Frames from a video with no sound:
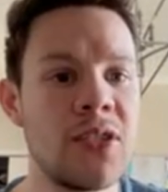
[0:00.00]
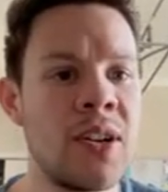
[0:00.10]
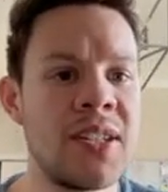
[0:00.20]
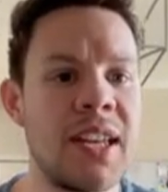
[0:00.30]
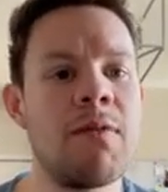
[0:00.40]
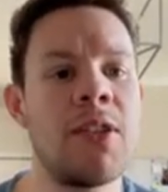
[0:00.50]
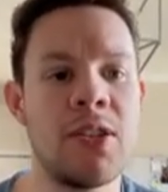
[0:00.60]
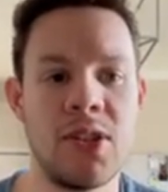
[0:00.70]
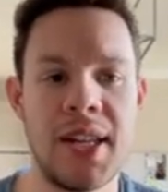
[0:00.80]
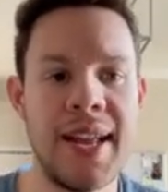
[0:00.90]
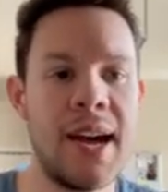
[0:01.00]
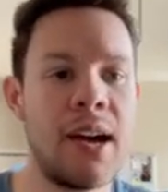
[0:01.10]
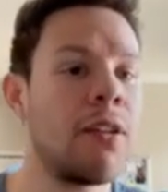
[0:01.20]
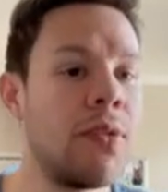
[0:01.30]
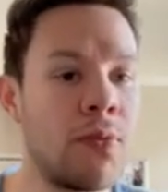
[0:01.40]
Gextron has given us the
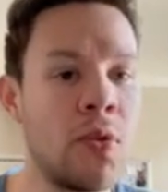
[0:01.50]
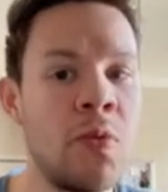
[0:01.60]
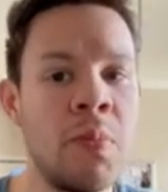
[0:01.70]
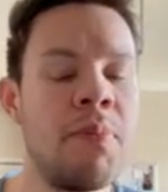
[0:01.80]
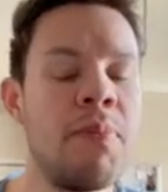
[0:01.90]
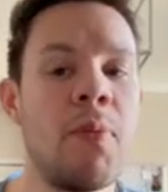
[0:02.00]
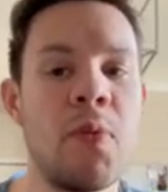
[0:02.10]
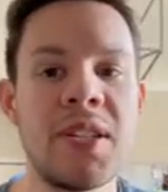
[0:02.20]
layout of the room, but